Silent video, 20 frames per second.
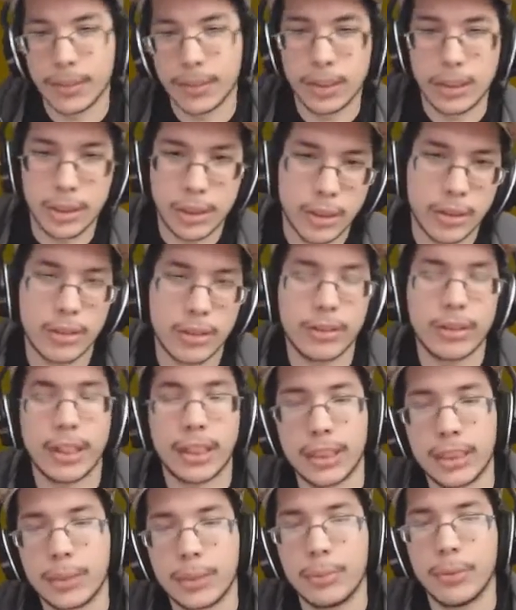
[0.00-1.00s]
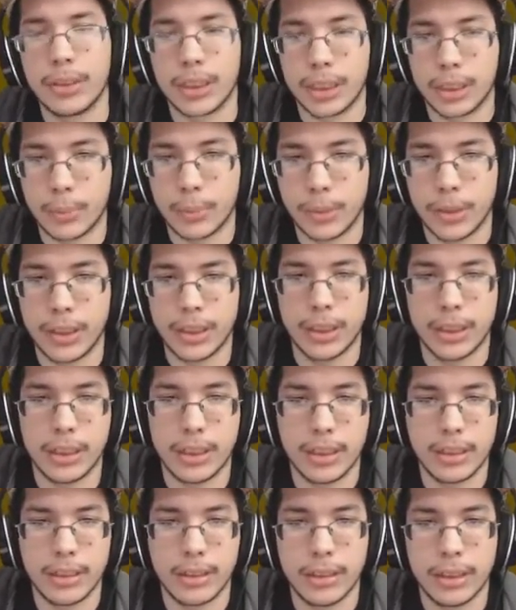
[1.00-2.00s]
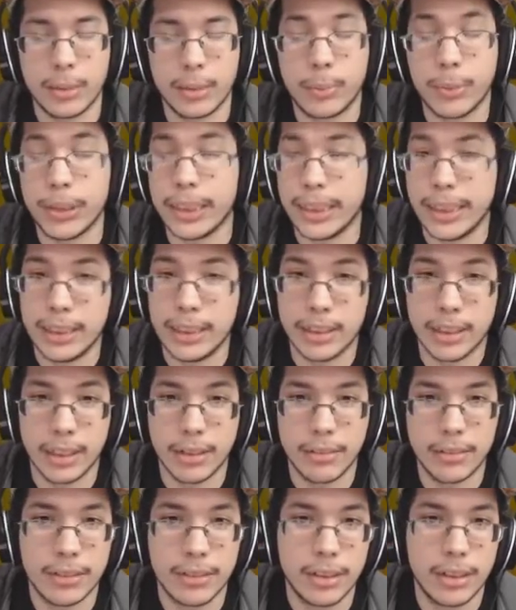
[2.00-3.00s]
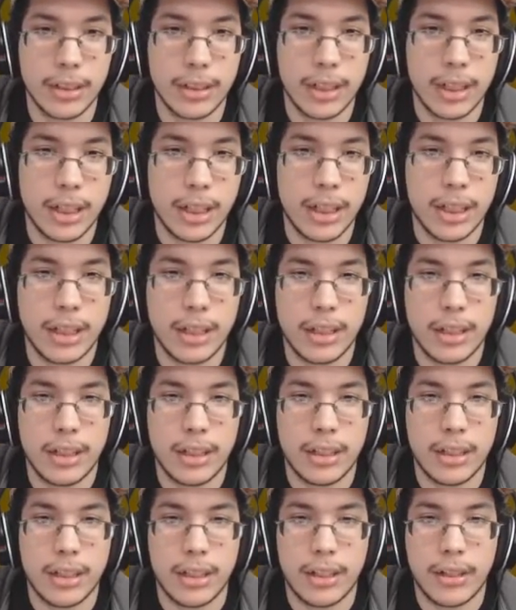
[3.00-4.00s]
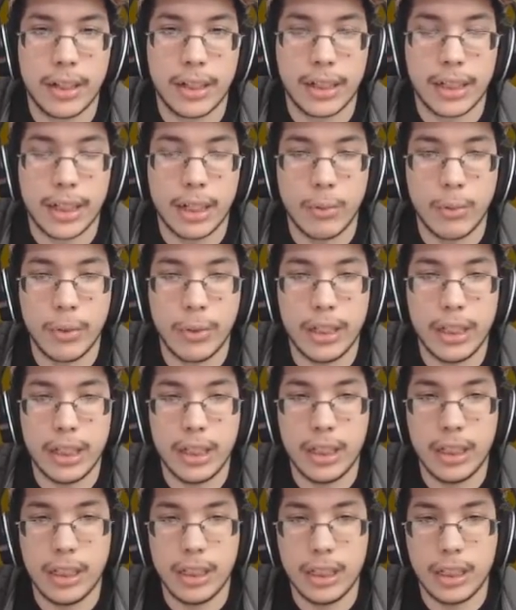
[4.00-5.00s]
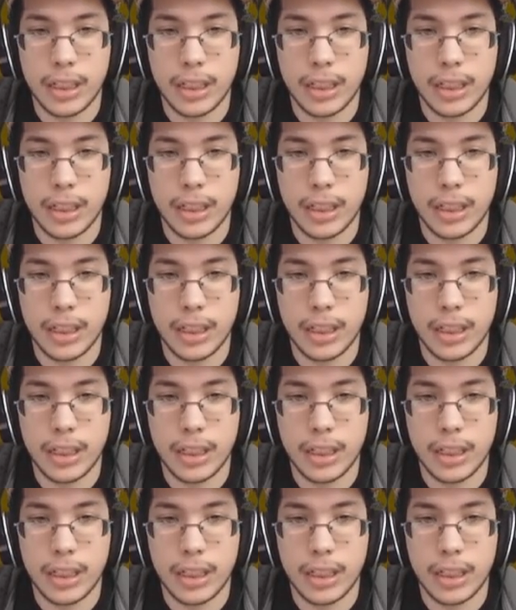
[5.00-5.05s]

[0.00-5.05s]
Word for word: Yo, like this music is pretty lit. It's pretty neat though. Alright, can we?